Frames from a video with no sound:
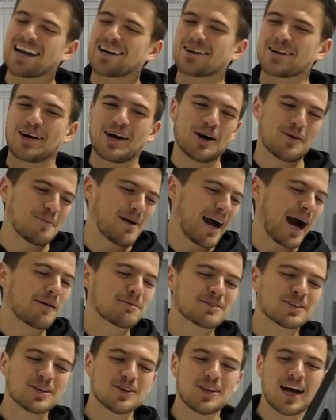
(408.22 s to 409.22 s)
don't know, man.
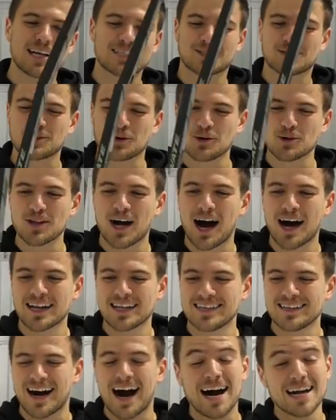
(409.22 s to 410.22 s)
I'm still not sold on
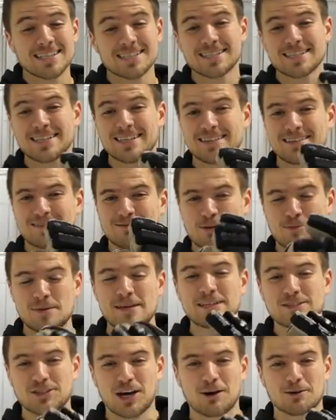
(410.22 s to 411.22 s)
it. Honestly, what
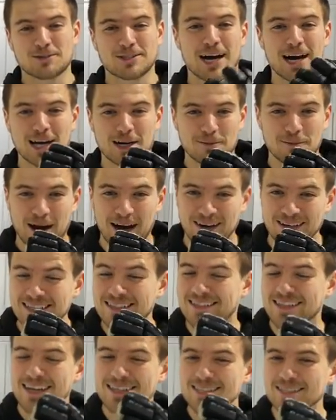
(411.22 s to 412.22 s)
me and John were talking about,
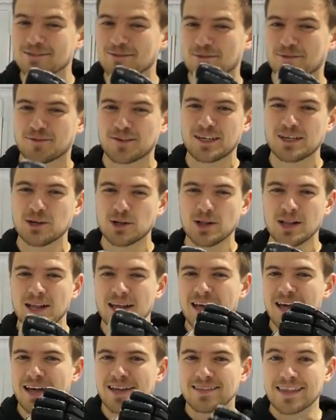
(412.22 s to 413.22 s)
it doesn't feel
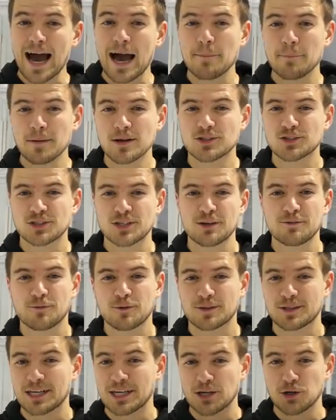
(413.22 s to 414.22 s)
that much
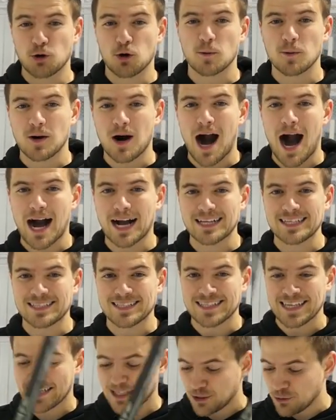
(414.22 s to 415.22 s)
different than a normal hockey
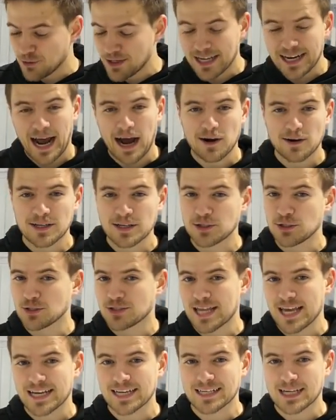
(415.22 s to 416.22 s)
stick. You get out here, you
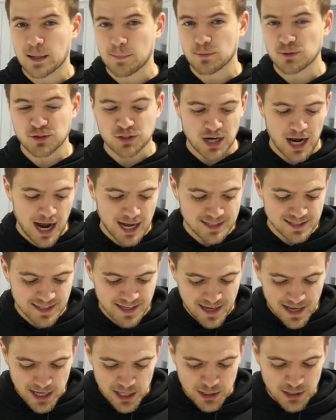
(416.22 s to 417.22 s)
take a couple shots,
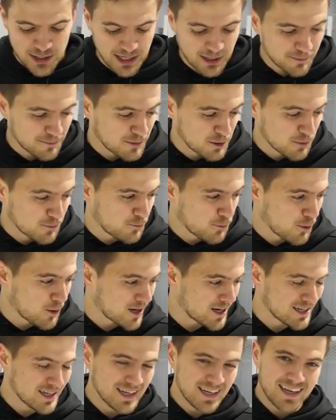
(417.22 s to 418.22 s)
you get a feel for
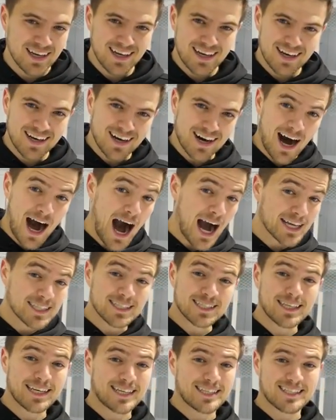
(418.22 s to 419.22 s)
it. A hockey
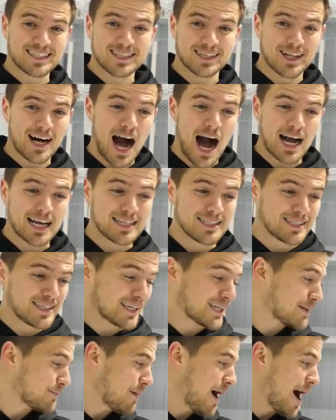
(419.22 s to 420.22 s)
stick is still a hockey
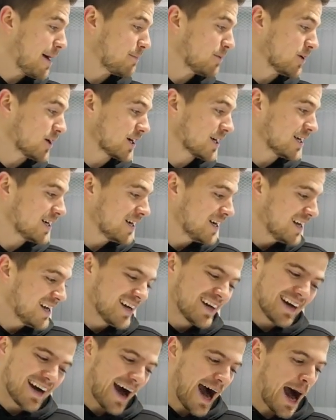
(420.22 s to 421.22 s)
stick in my book.
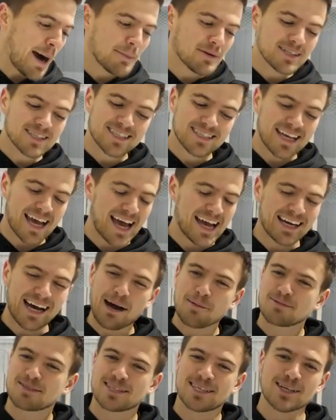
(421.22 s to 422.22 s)
I'm gonna say
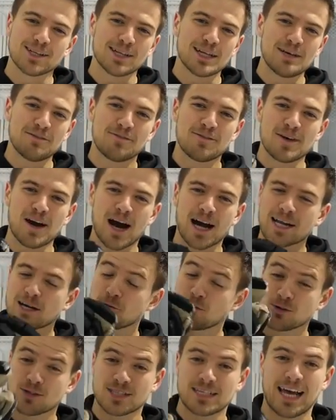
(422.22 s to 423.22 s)
I'm still iffy on it.
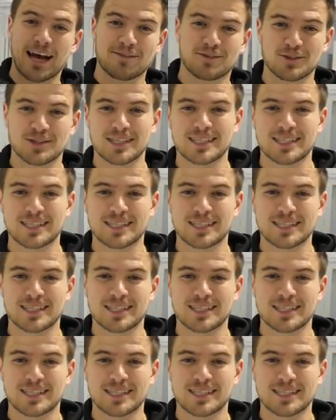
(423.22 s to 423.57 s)
We'll see after